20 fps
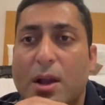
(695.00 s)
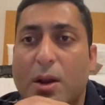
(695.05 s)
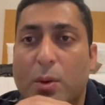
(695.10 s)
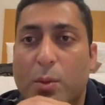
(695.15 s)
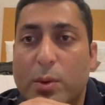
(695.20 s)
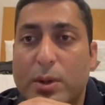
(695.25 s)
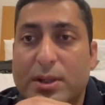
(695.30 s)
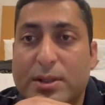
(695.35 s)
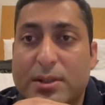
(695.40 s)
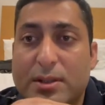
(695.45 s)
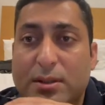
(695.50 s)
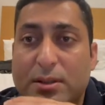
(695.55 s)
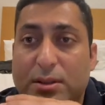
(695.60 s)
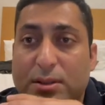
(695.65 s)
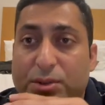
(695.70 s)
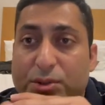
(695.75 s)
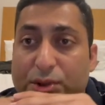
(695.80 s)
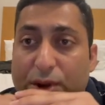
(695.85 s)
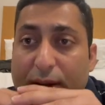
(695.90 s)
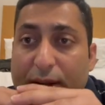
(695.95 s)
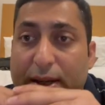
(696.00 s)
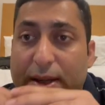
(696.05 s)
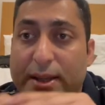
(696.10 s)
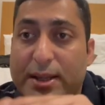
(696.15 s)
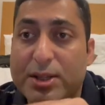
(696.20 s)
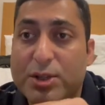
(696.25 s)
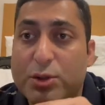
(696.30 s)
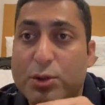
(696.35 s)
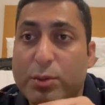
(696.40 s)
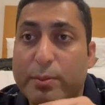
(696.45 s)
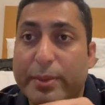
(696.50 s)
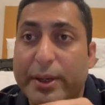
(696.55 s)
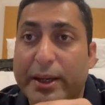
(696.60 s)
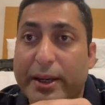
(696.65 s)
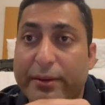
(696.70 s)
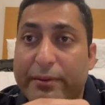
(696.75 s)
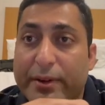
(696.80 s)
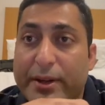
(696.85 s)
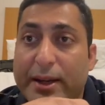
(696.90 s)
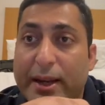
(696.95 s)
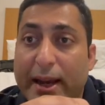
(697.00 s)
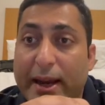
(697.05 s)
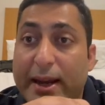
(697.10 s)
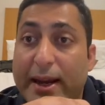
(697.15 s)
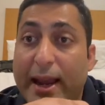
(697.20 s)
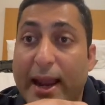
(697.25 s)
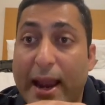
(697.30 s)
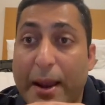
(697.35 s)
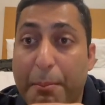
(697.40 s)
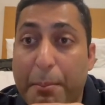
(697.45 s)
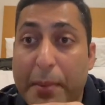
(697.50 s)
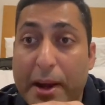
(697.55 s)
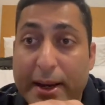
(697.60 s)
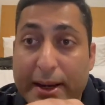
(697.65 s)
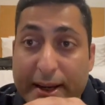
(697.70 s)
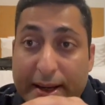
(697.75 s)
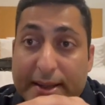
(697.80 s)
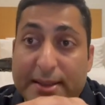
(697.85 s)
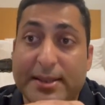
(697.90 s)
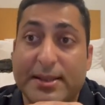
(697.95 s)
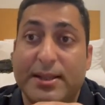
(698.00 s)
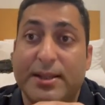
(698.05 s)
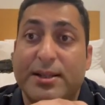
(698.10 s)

What drug is to be given in MIS?